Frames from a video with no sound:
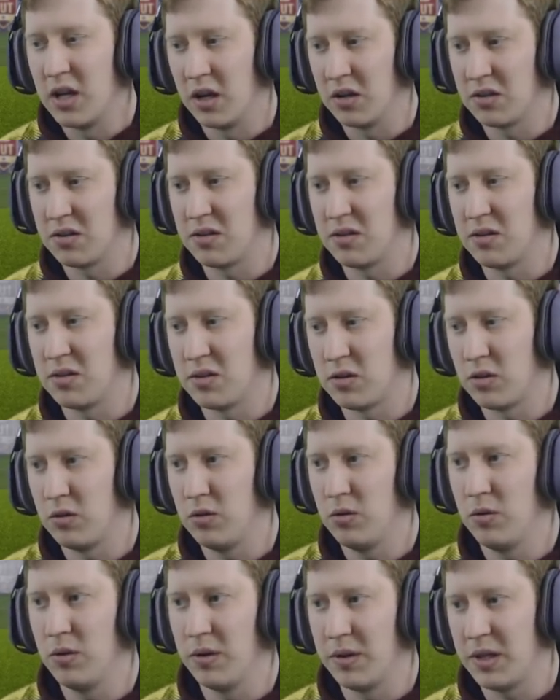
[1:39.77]
youngsters
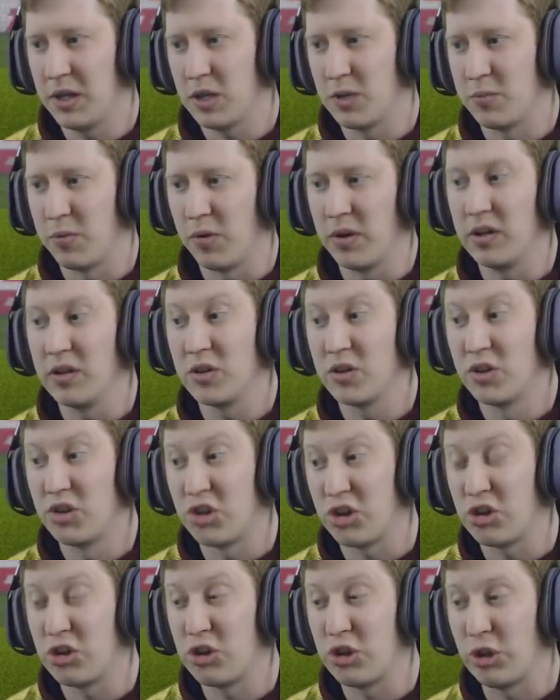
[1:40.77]
to this point.
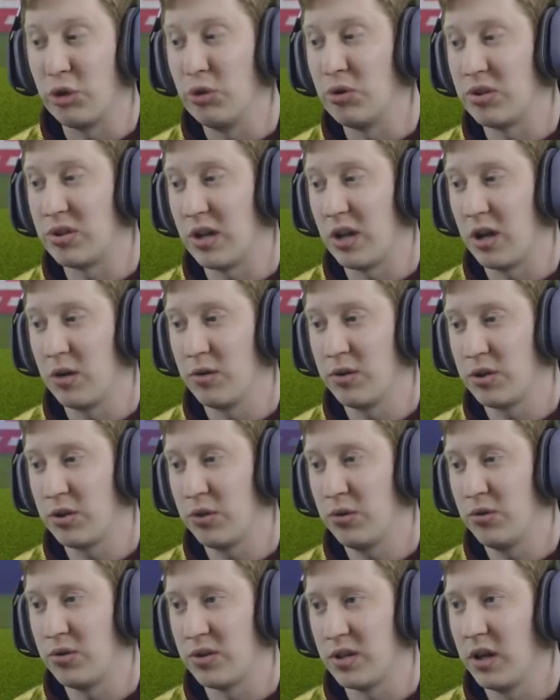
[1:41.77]
Just two-star and
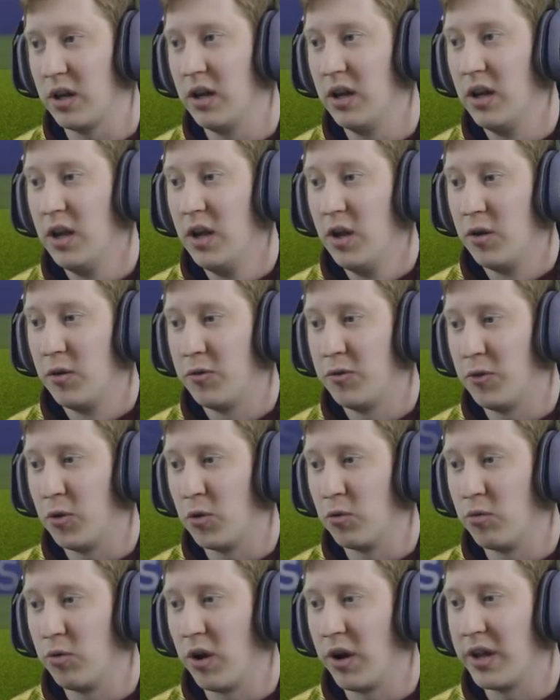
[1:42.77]
two-star
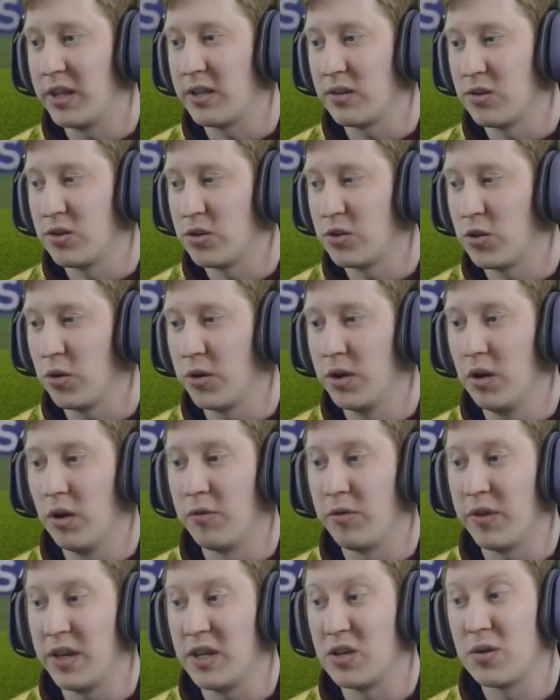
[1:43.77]
for right.
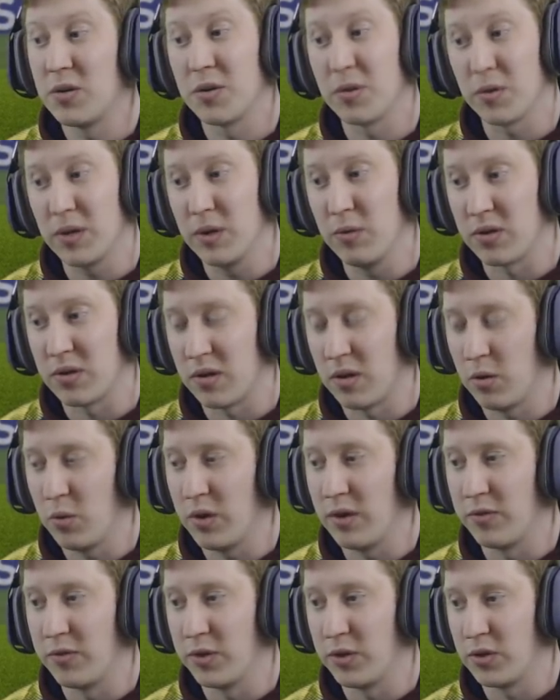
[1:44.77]
Stoyanov is three-star
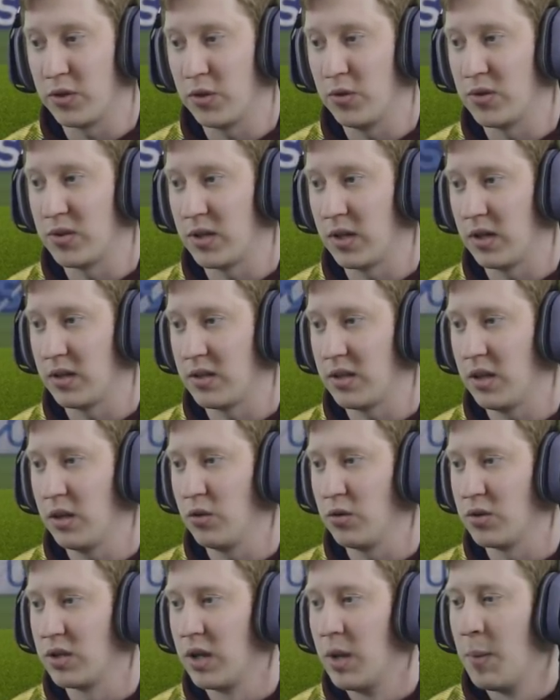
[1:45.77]
weak foot, two-star
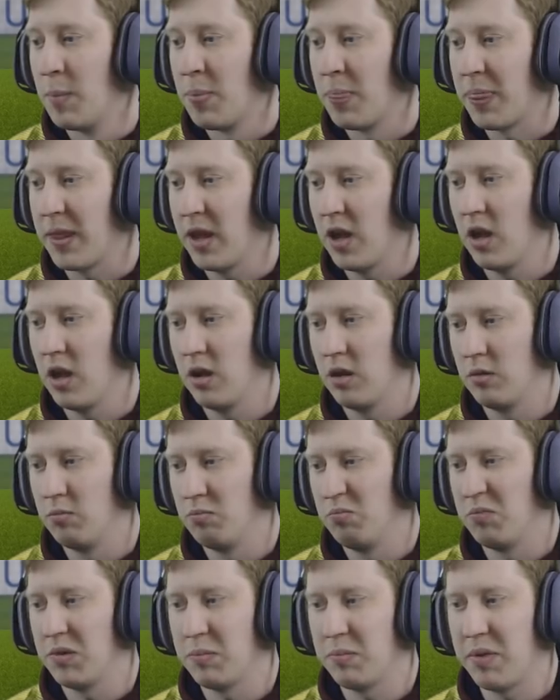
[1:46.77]
skills. Uh,
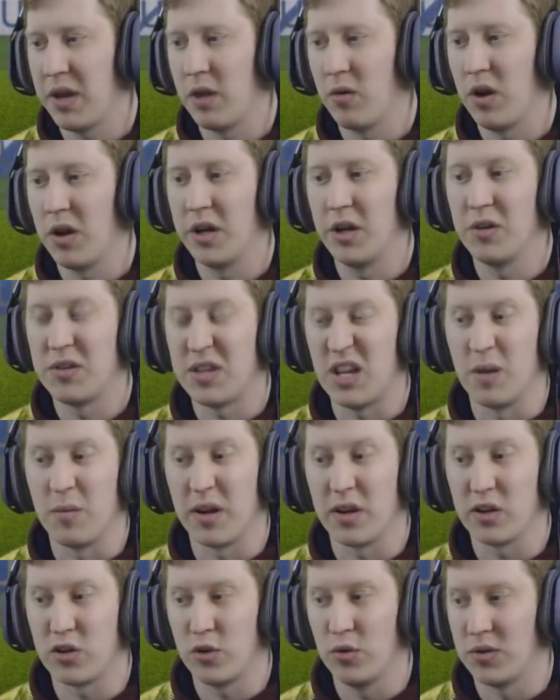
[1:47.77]

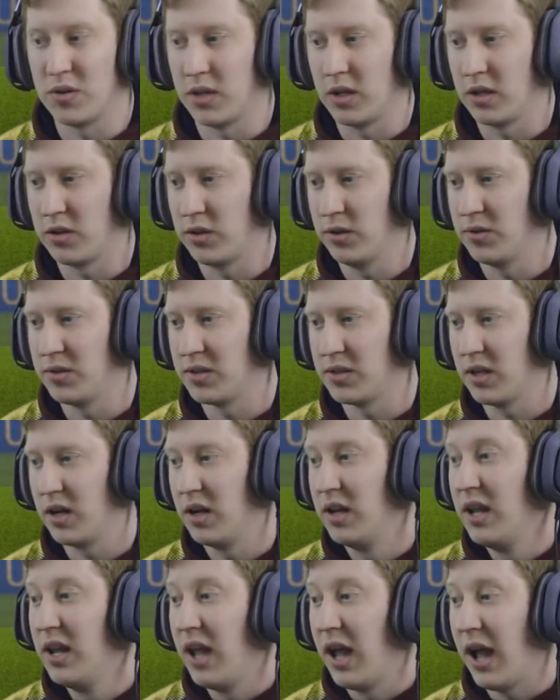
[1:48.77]
centre-back, two-star,
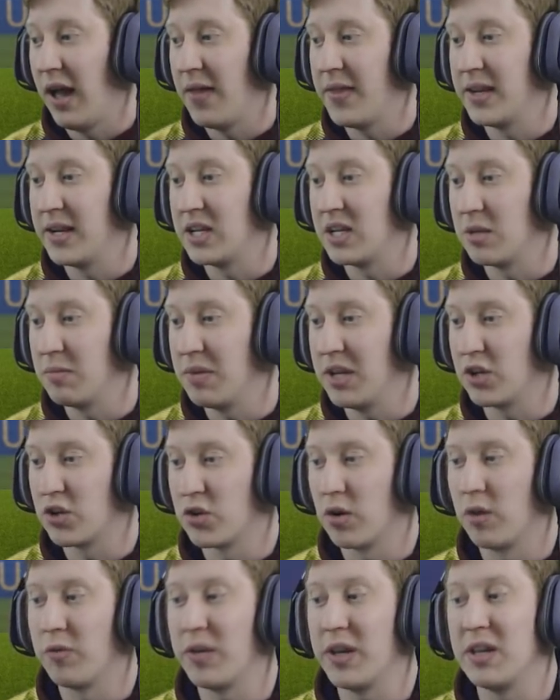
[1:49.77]
two-star. And then
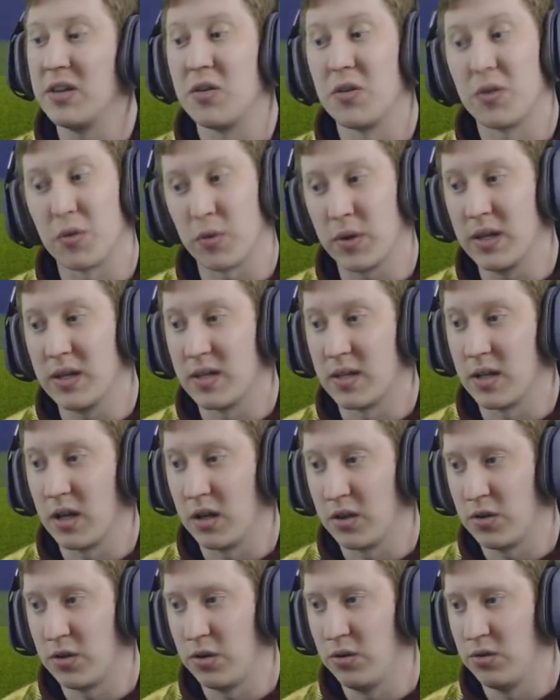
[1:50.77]
Dimitrov is
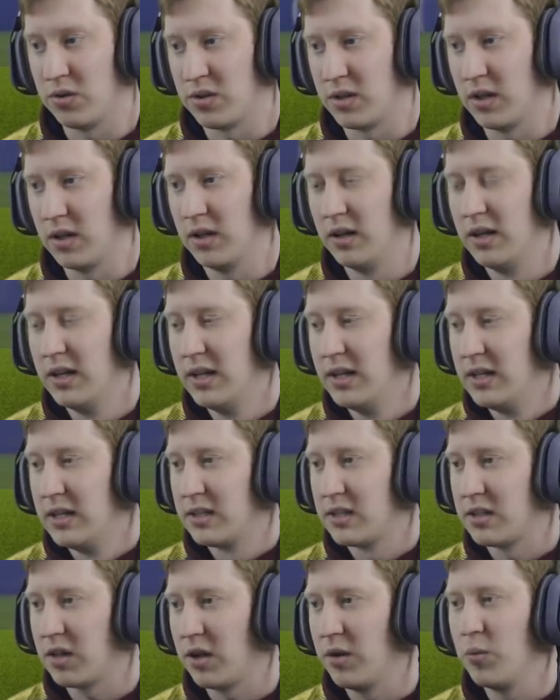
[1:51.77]
three-star, two-star.
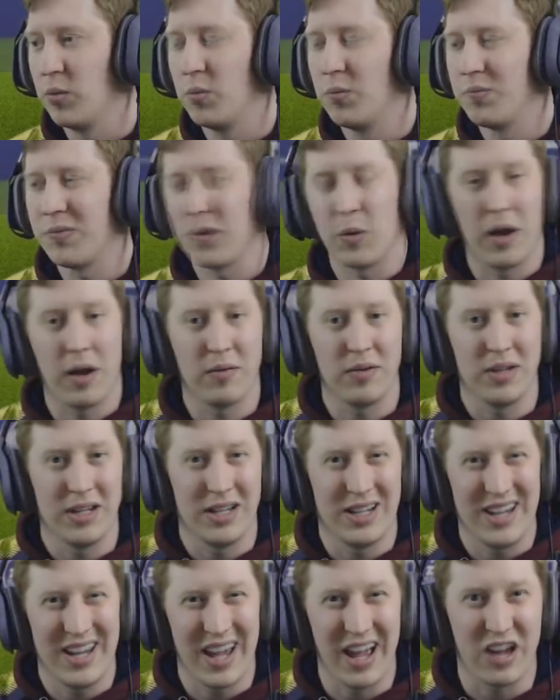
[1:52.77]
So I haven't
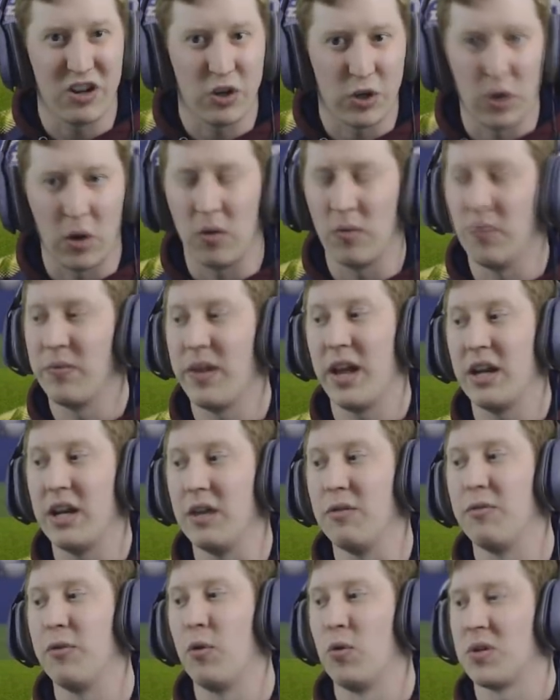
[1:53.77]
yet gotten
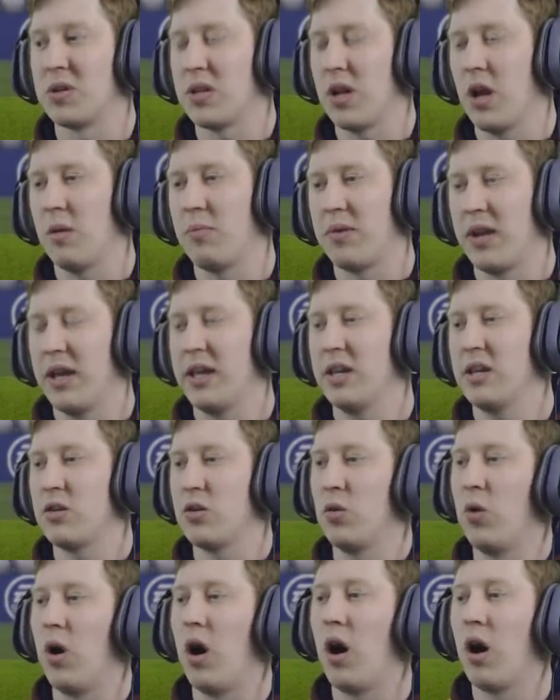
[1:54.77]
any four star
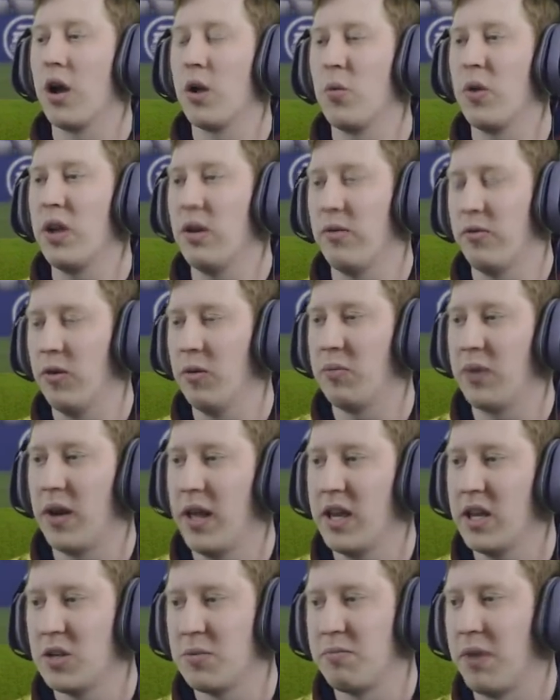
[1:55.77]
players or high weak foot
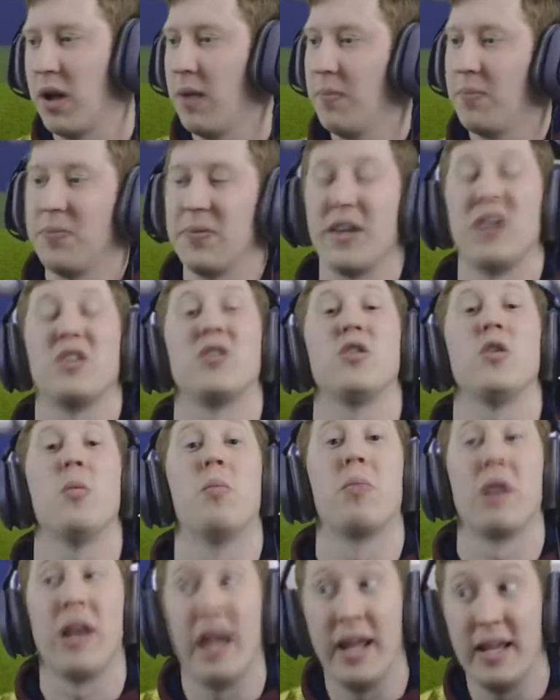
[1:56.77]
players, but there's still
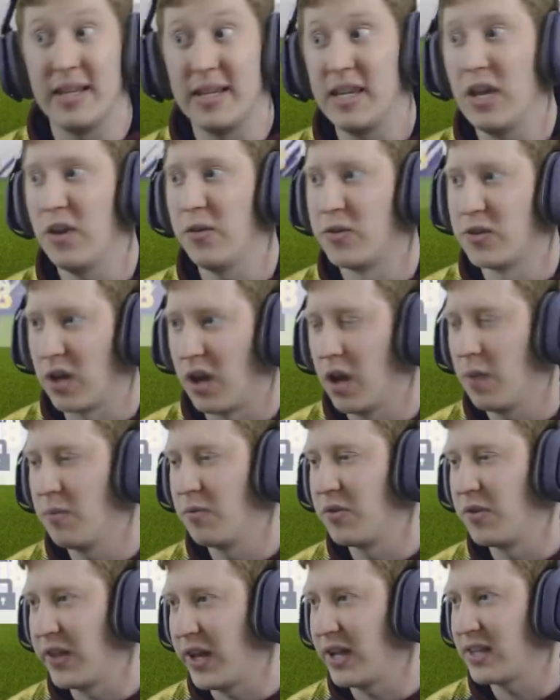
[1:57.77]
plenty of time for